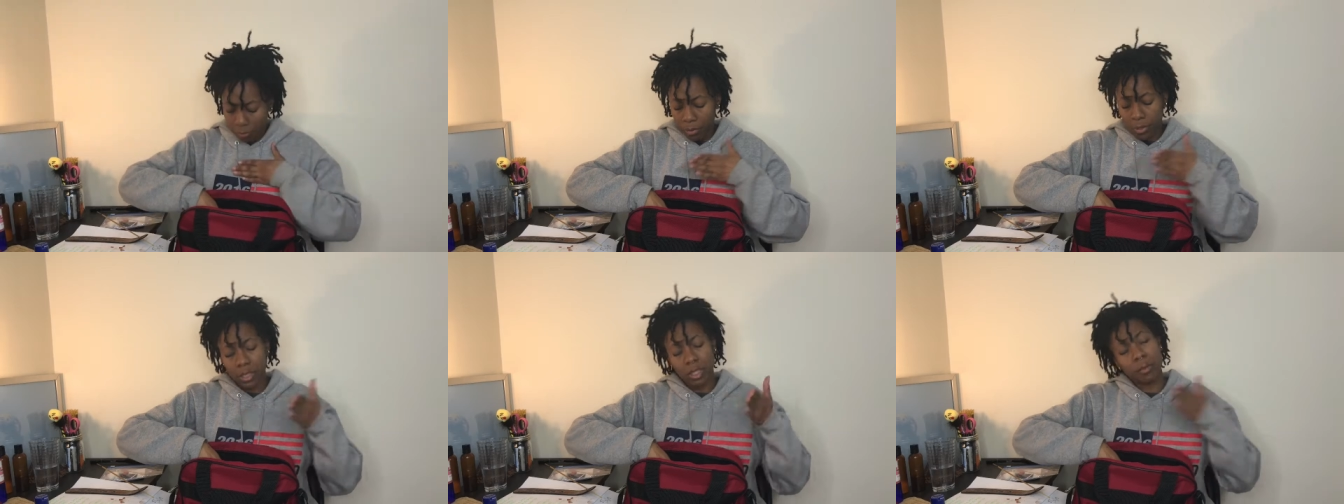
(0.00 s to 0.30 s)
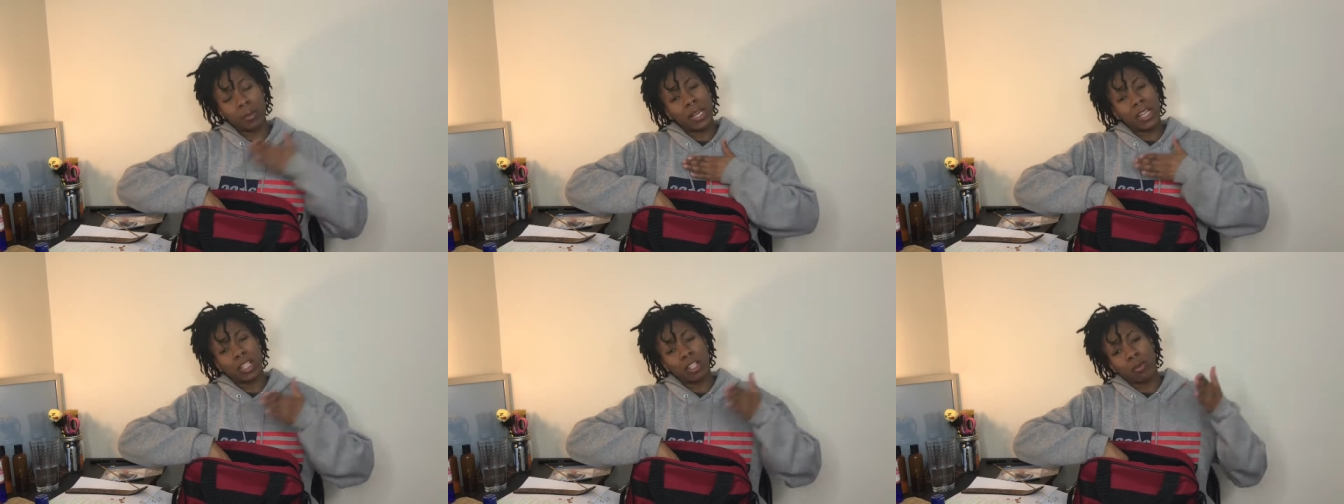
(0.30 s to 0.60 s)
for a
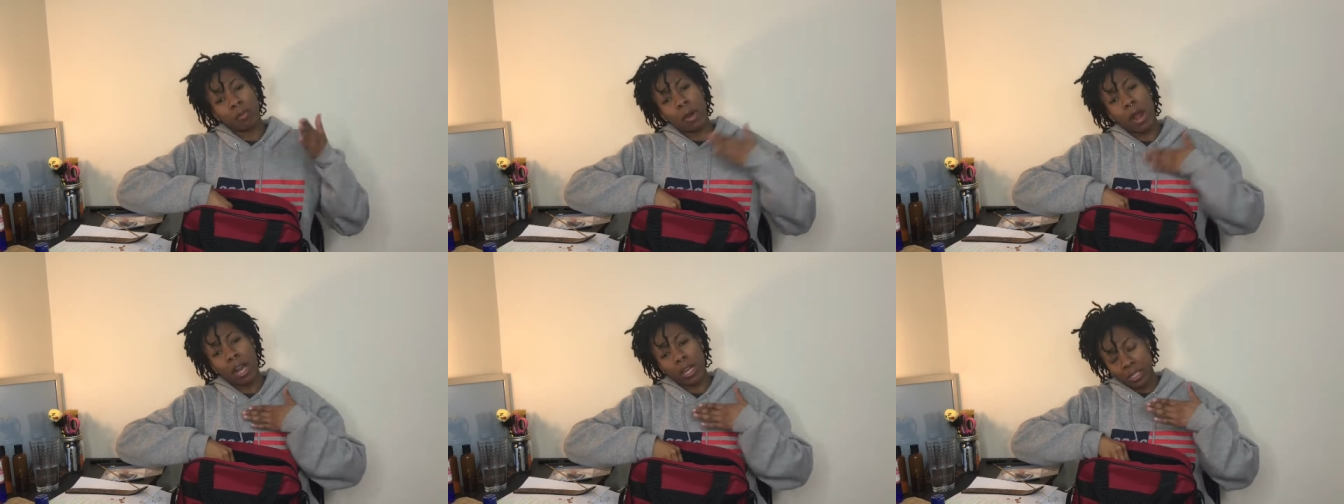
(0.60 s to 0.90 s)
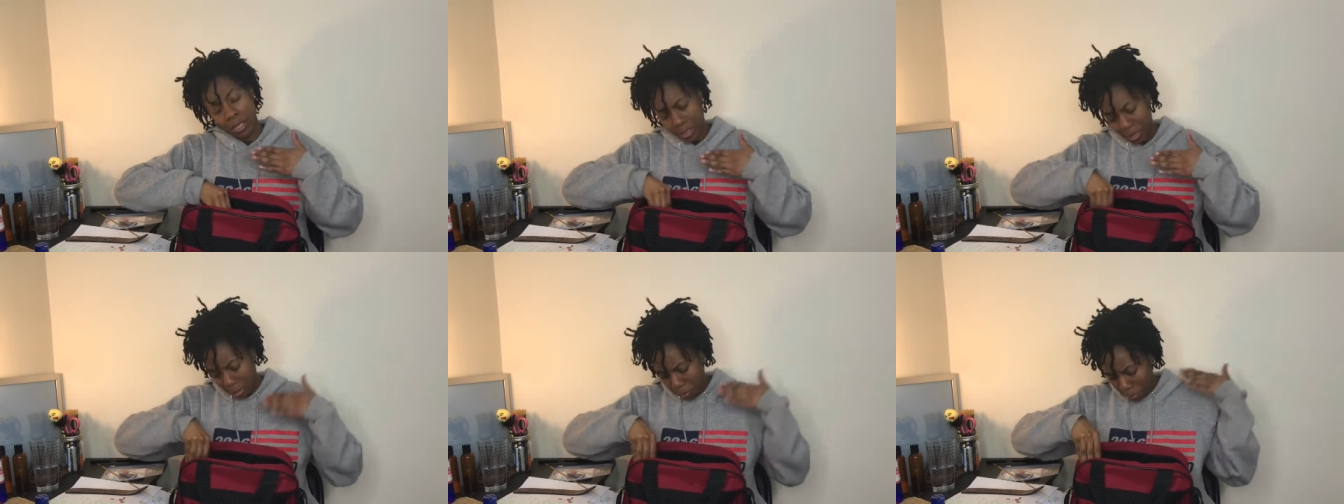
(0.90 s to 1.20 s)
special
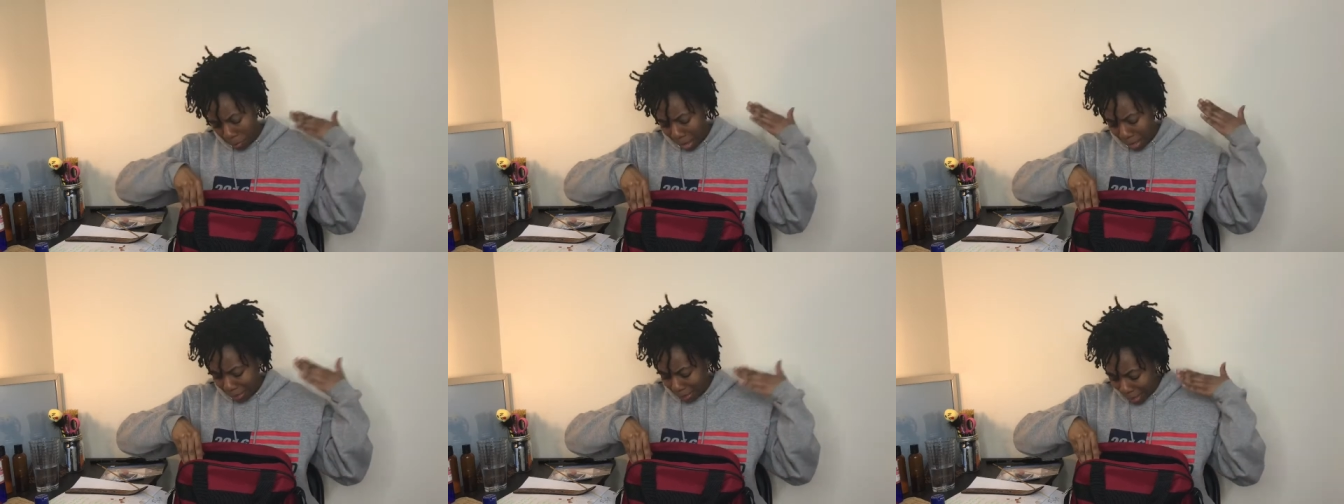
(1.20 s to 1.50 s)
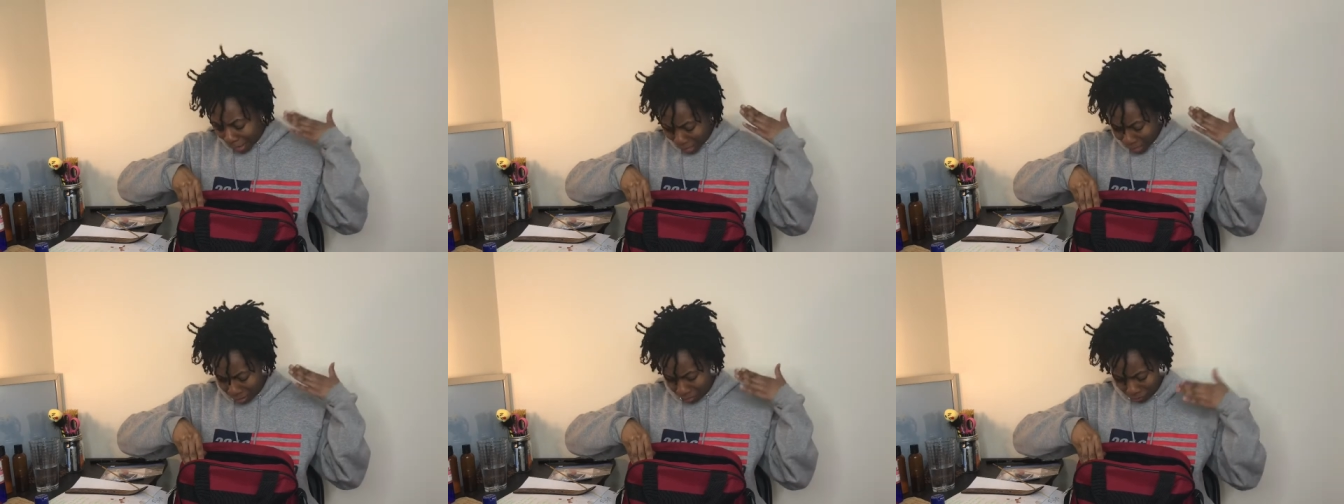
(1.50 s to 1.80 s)
person in my
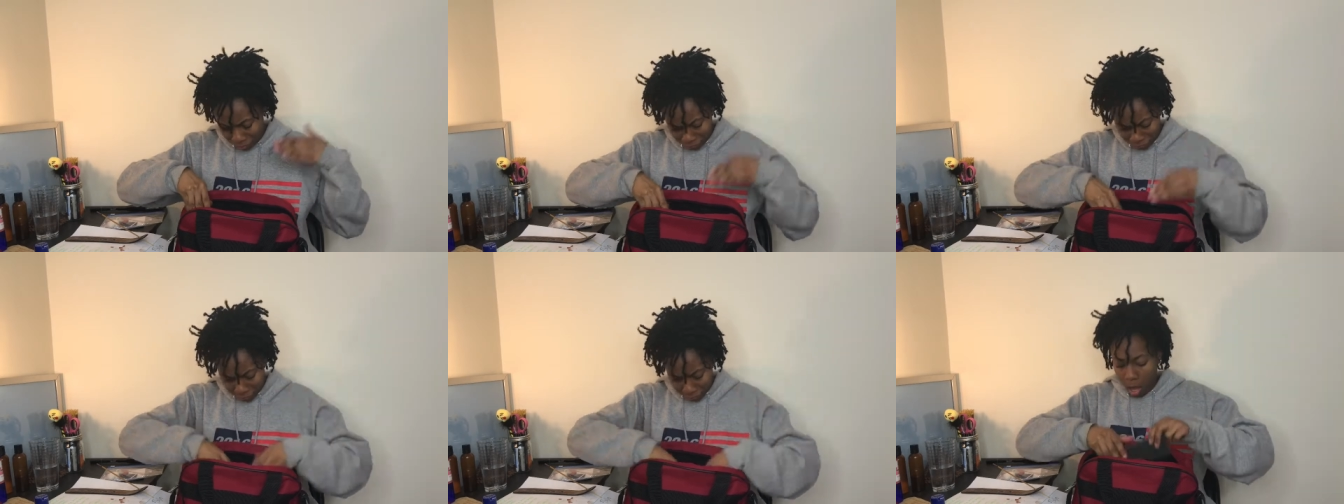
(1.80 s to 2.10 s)
life.